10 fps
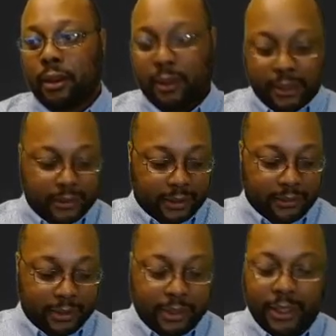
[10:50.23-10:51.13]
let's see
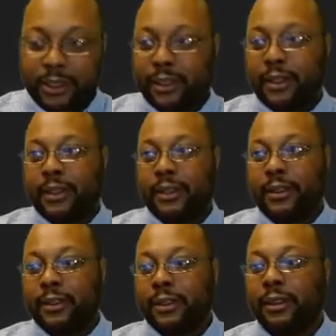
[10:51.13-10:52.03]
what that
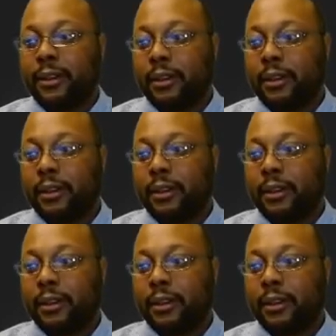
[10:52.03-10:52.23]
does.